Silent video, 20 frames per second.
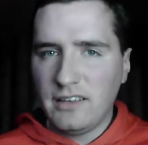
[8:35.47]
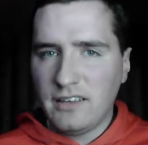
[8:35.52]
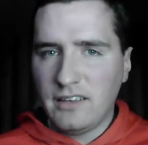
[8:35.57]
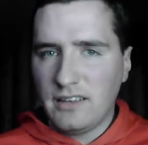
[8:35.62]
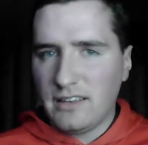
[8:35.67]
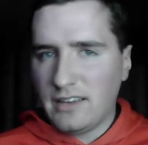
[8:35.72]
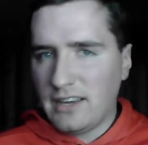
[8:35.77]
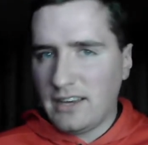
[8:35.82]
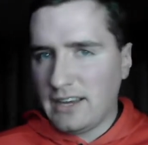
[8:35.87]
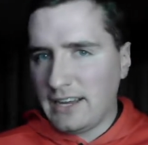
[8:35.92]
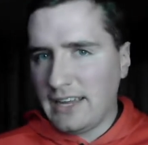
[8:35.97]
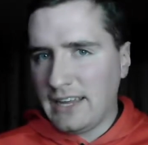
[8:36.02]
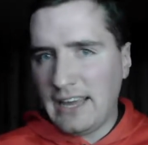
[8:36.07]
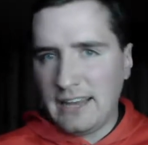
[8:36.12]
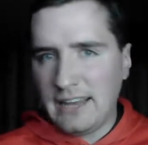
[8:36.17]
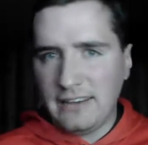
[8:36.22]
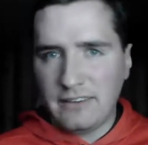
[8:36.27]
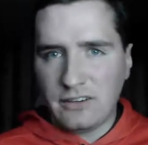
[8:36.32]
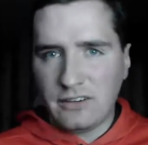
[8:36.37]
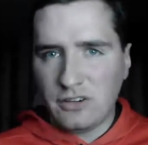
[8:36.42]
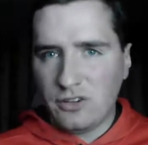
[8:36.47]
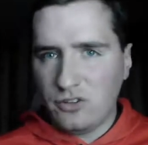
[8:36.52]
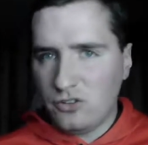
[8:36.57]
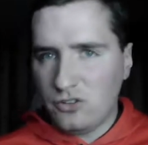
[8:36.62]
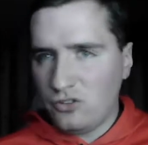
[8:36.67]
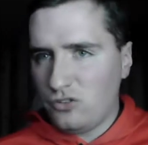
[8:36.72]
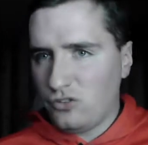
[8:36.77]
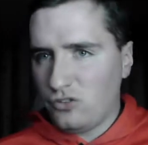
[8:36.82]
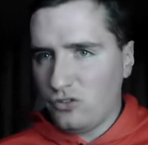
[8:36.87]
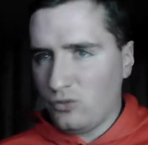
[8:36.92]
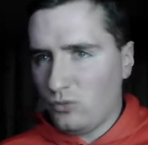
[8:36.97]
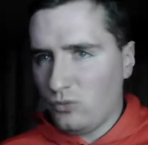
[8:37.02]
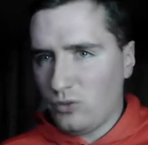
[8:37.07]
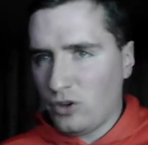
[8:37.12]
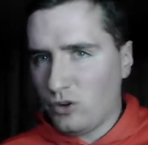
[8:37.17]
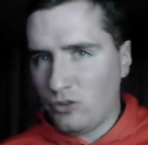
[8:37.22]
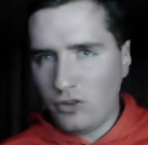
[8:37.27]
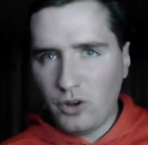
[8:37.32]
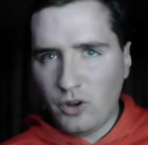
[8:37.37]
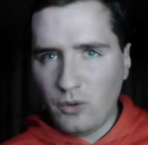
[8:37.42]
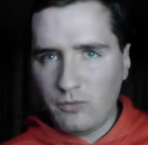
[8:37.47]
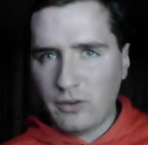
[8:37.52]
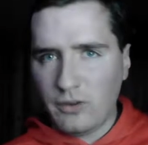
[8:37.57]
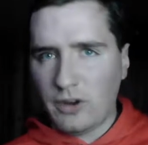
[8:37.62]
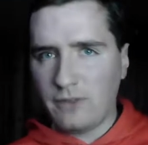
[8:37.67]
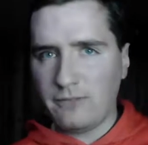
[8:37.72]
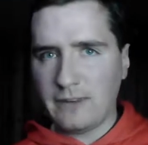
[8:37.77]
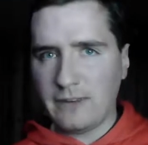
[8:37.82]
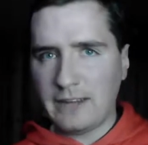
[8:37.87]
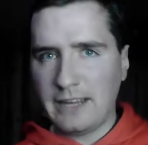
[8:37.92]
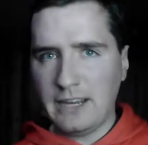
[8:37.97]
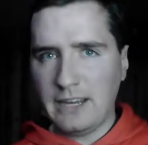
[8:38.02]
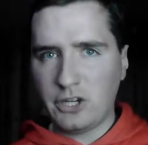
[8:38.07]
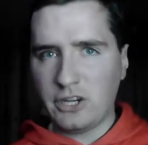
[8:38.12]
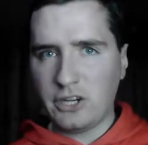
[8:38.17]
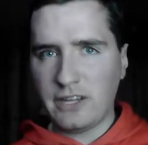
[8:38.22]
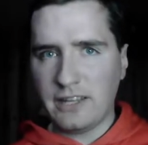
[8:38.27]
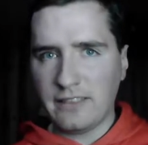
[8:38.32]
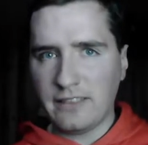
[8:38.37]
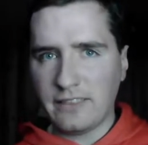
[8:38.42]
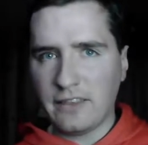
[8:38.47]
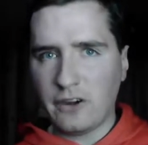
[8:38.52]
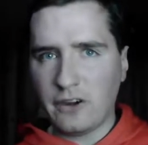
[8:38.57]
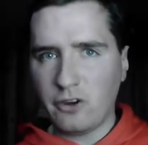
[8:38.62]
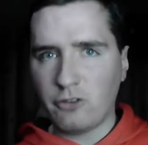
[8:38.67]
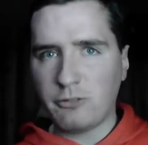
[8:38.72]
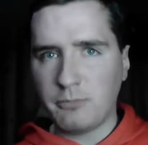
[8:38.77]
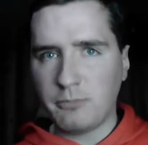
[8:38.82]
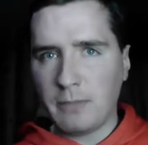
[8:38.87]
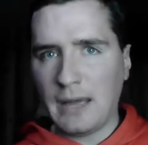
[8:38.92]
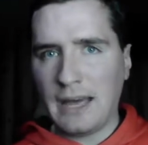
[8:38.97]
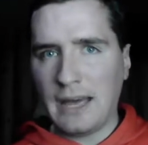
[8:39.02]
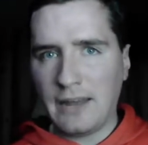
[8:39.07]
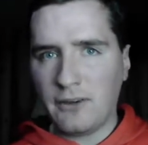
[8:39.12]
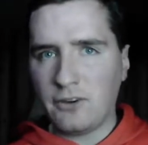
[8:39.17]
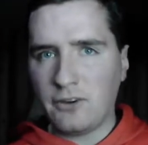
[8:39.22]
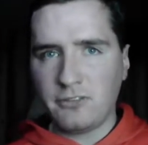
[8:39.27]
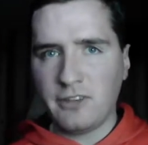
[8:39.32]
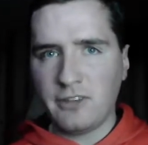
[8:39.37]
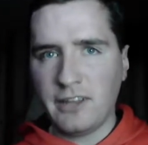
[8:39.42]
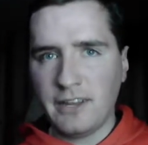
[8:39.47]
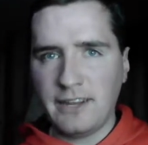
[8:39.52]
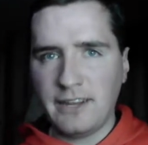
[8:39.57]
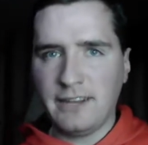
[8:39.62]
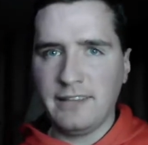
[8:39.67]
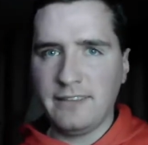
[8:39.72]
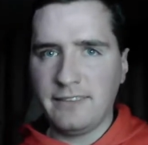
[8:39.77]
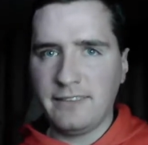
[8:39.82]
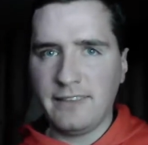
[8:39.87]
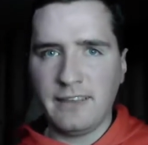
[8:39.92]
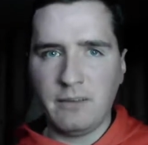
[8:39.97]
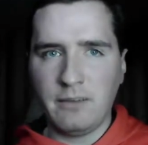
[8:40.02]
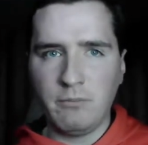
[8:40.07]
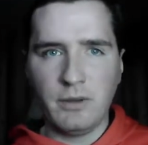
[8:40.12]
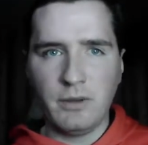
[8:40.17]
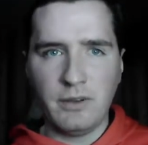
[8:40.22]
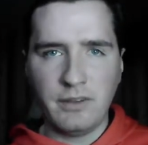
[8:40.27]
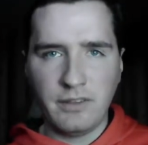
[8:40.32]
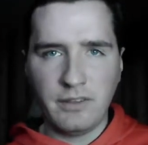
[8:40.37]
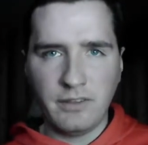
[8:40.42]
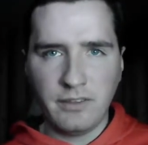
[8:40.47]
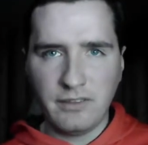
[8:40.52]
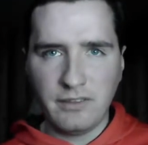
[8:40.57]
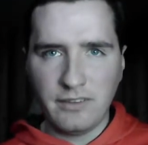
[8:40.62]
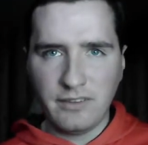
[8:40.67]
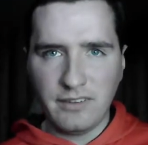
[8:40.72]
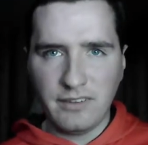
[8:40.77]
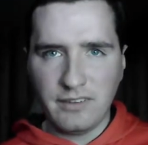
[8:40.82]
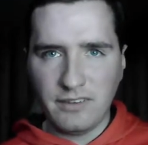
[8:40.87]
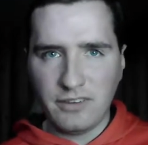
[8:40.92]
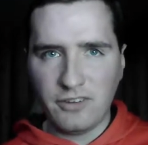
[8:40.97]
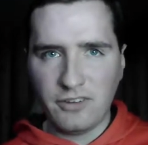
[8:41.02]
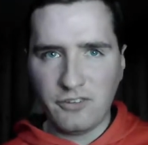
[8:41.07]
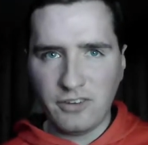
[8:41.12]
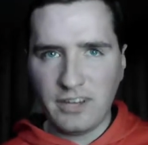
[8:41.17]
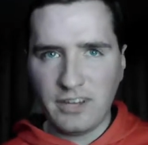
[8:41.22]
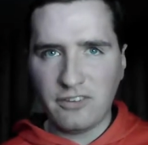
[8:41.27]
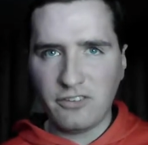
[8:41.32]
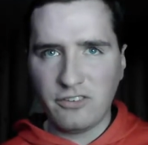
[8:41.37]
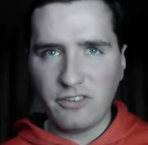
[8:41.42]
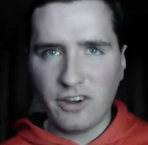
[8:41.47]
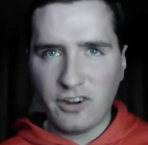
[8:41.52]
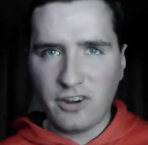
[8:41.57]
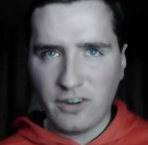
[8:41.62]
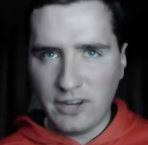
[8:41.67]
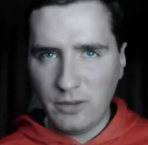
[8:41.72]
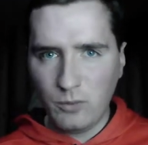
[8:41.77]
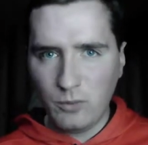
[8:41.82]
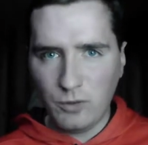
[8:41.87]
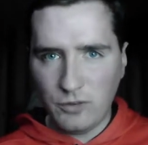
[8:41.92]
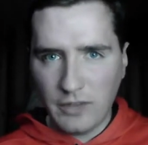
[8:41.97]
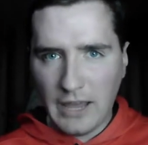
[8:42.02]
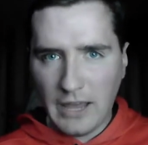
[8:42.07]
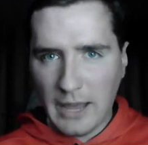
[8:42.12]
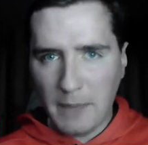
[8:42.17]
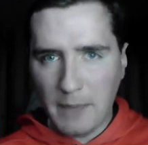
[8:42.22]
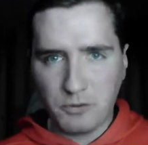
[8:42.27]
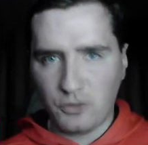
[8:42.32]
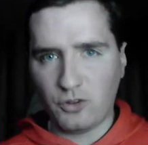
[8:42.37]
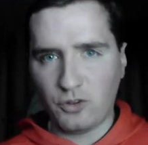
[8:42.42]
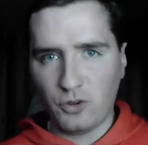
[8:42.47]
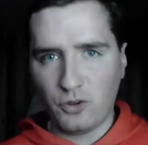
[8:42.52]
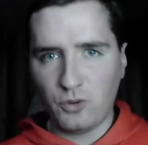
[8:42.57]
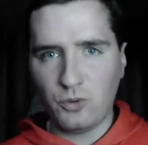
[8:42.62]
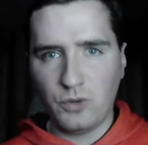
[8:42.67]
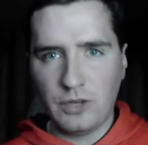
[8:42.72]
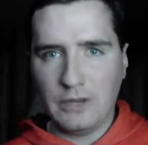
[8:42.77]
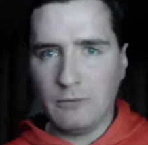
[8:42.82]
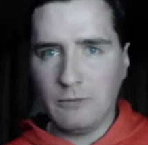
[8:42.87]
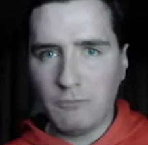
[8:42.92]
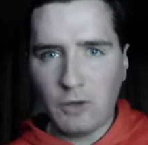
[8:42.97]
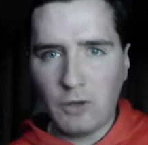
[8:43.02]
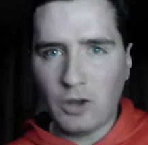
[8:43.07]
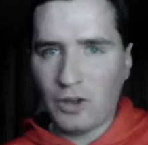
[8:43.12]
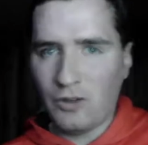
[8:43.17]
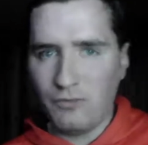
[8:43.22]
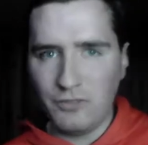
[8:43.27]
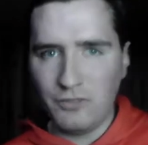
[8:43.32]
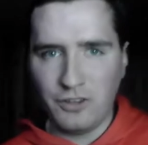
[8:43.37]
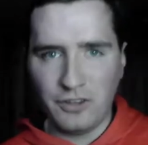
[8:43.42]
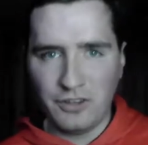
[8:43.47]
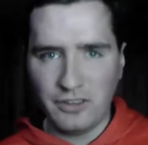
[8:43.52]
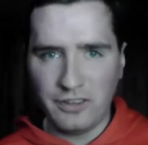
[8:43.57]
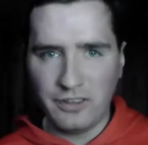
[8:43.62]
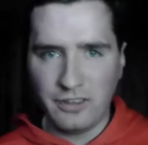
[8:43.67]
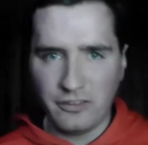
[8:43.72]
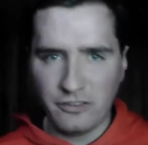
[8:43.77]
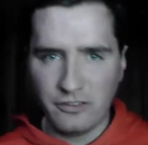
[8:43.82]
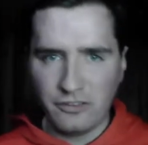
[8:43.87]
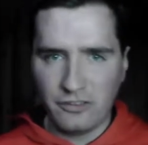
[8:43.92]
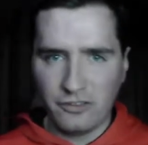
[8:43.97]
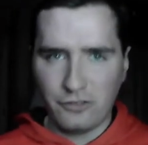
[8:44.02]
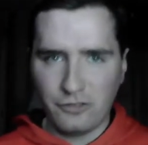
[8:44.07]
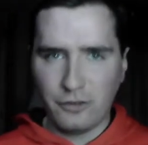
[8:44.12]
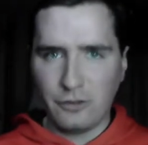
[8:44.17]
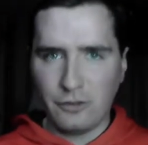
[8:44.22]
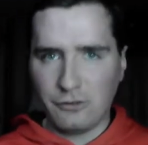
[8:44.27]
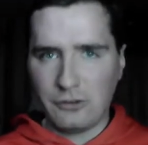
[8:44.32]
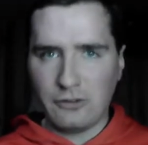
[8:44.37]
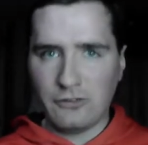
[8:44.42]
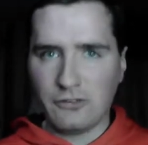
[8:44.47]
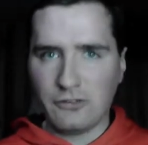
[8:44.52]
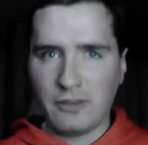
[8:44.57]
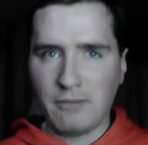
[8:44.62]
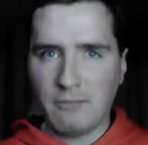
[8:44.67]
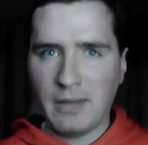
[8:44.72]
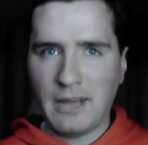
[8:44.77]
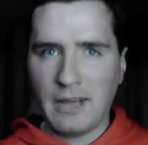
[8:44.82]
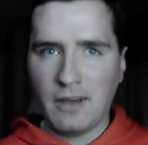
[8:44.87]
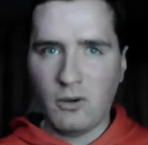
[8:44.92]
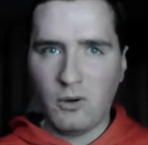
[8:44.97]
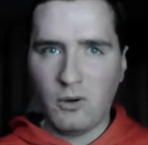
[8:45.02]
Again, because there's no verification that their spotter said anything, but the chances are he was absolutely involved in this decision somehow.